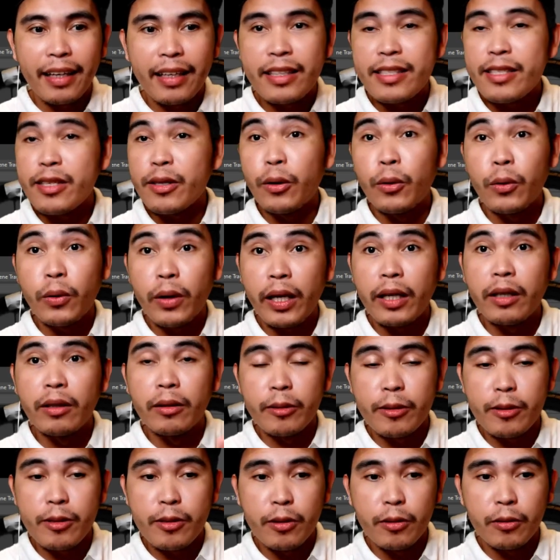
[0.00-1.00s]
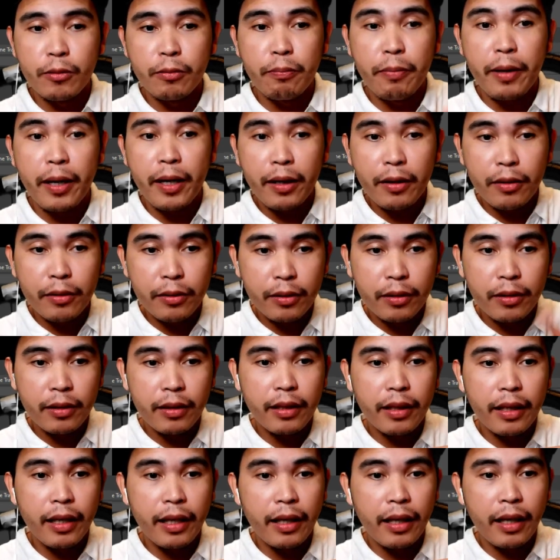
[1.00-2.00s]
it's okay also.
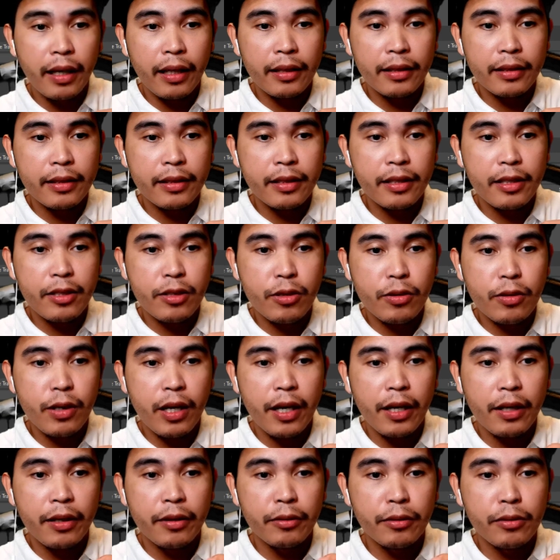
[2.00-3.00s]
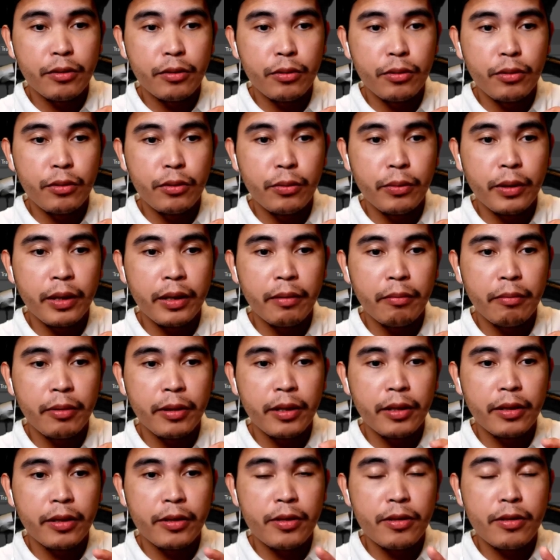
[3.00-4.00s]
Pero, I'll teach you how to do it
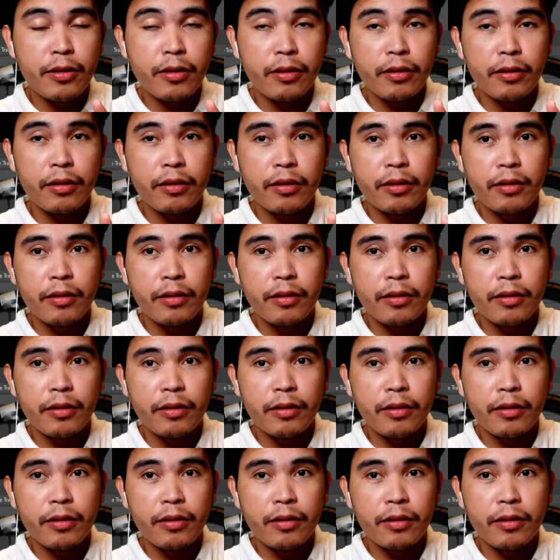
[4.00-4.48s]
because,